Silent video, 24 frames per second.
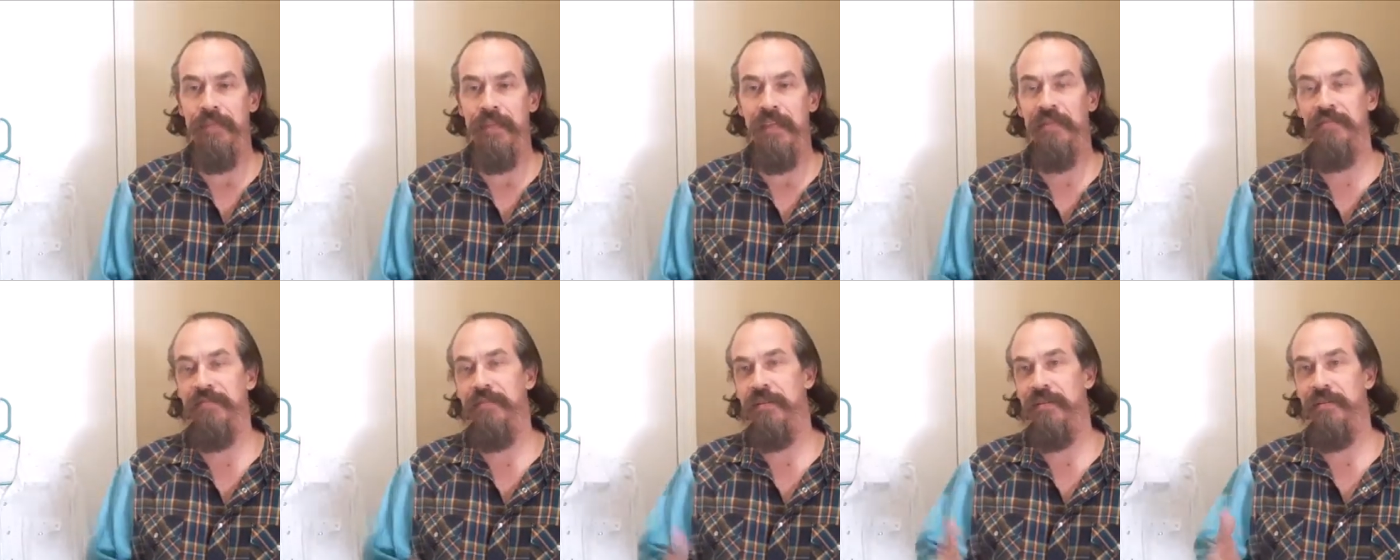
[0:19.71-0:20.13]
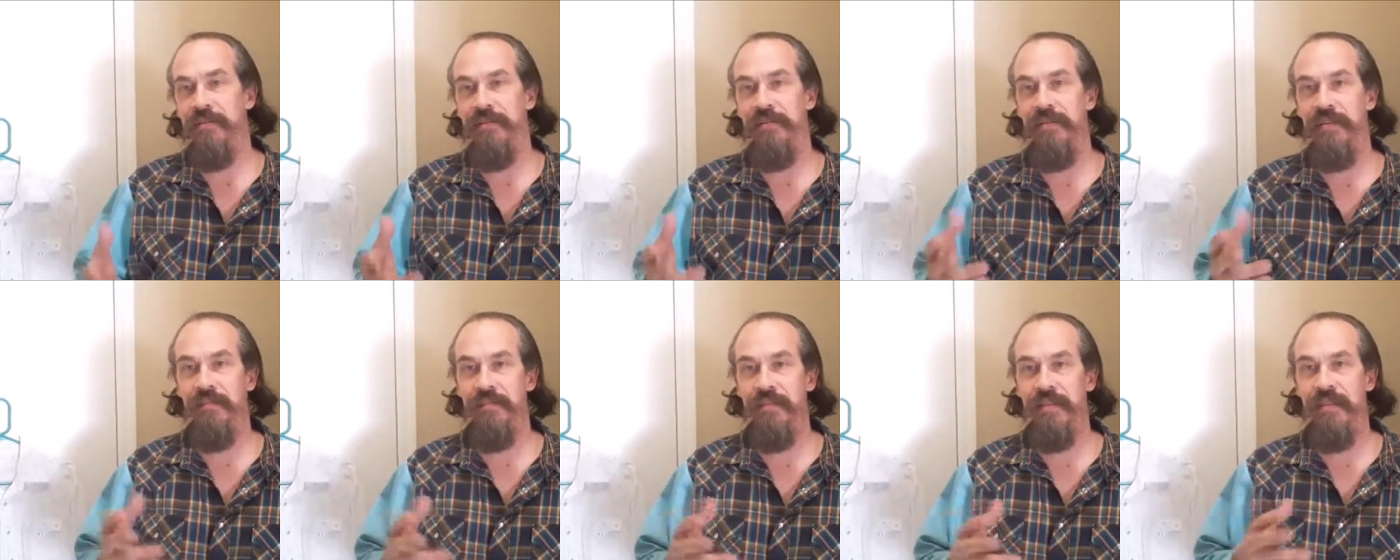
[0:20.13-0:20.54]
if
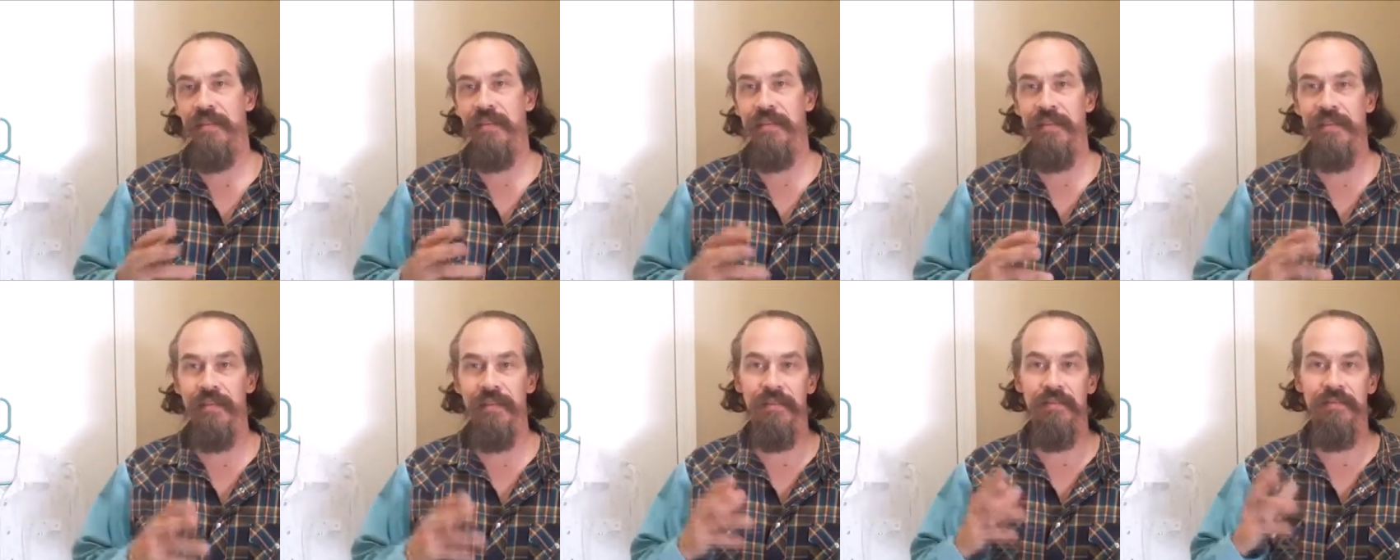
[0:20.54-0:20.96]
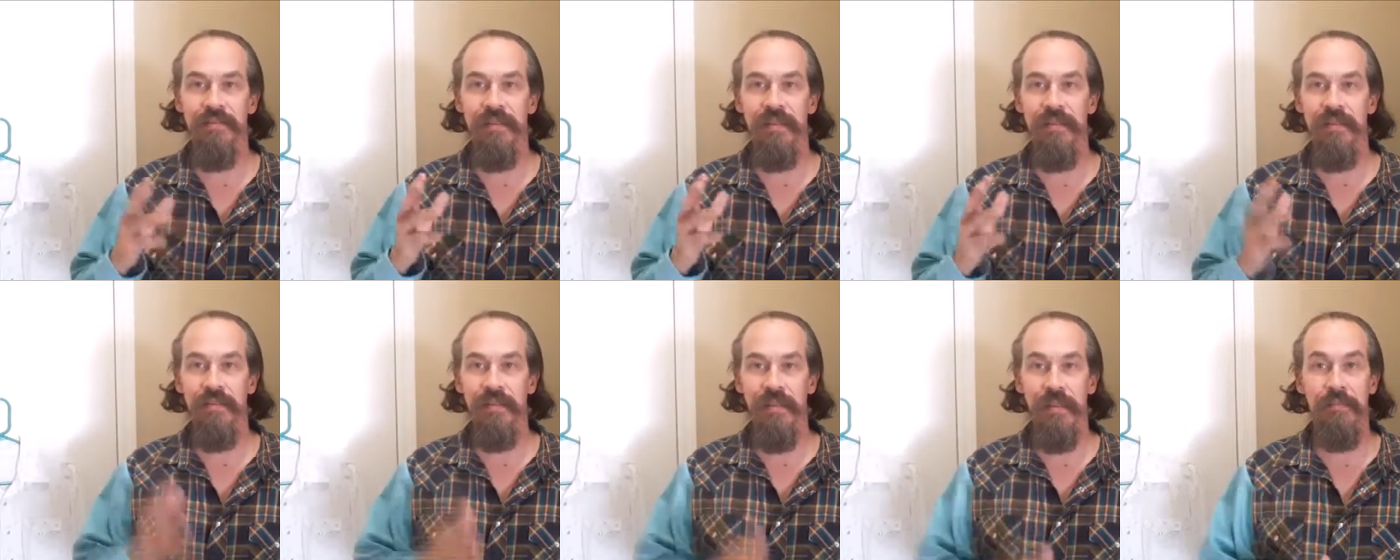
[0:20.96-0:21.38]
there's something in this
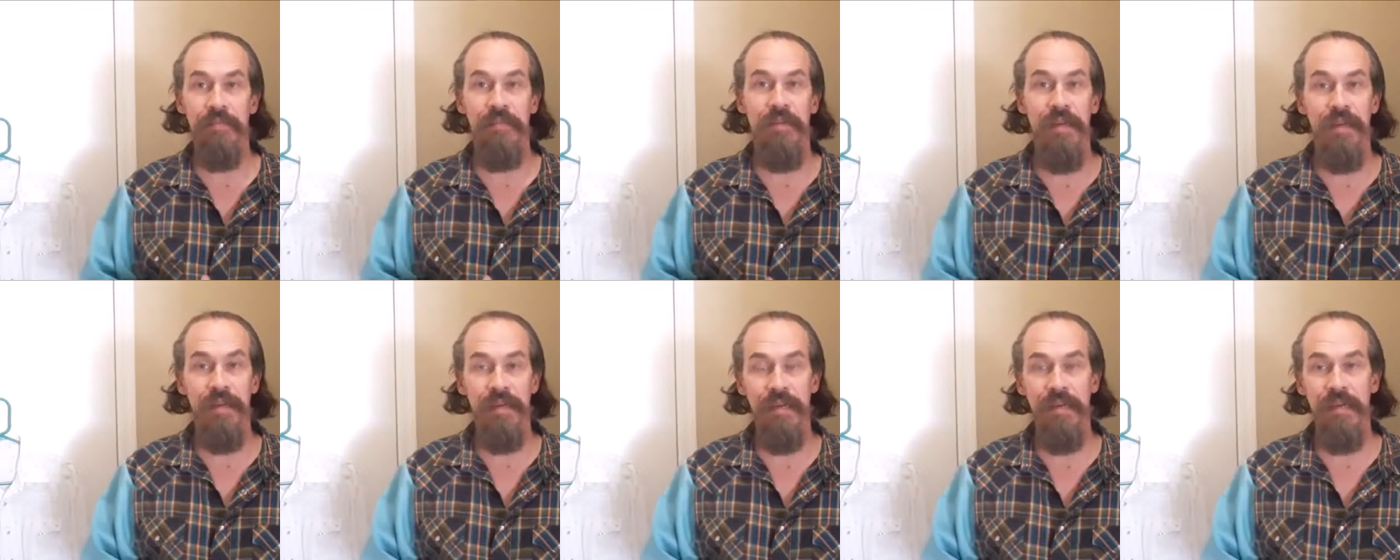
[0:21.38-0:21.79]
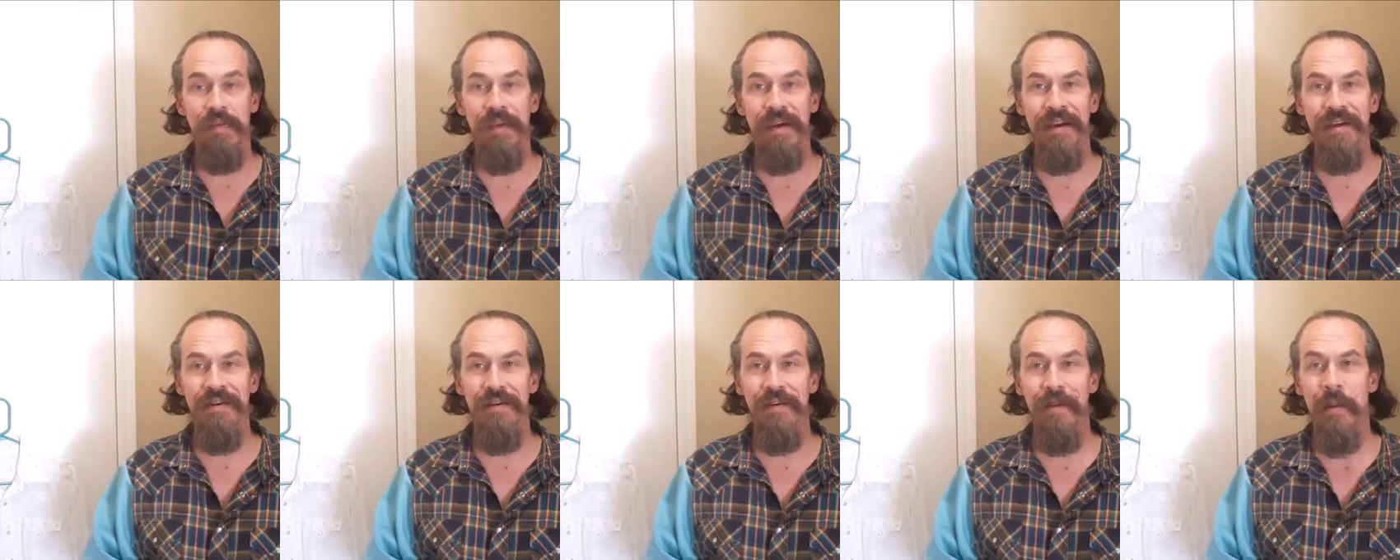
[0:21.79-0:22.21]
video that I'm talking
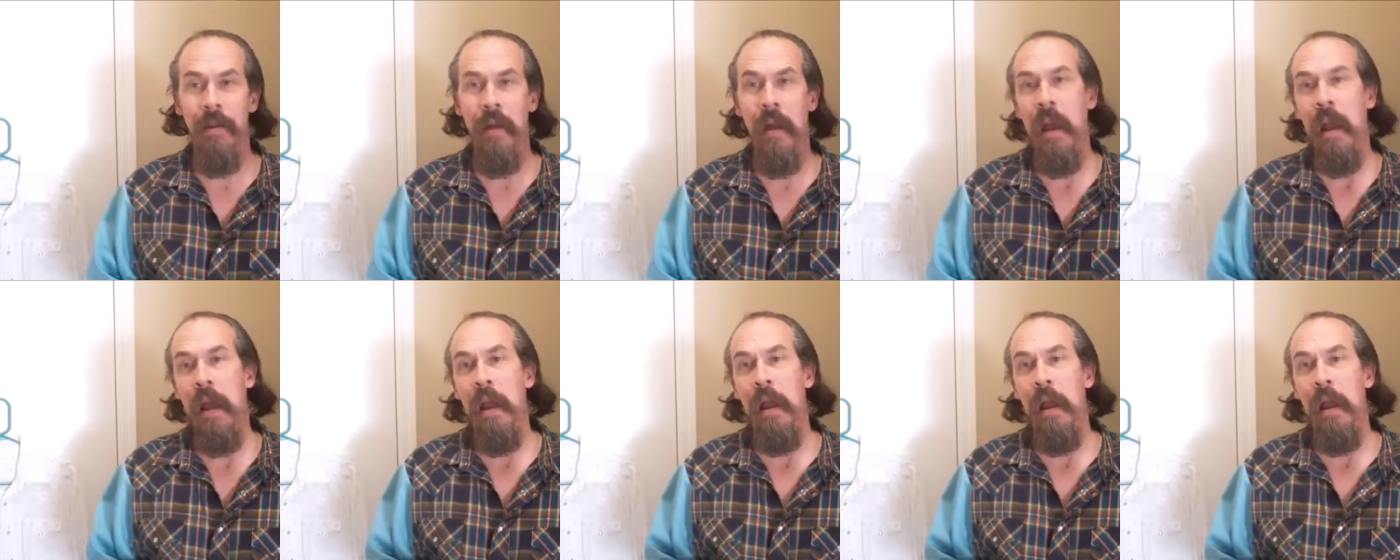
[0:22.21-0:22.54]
about,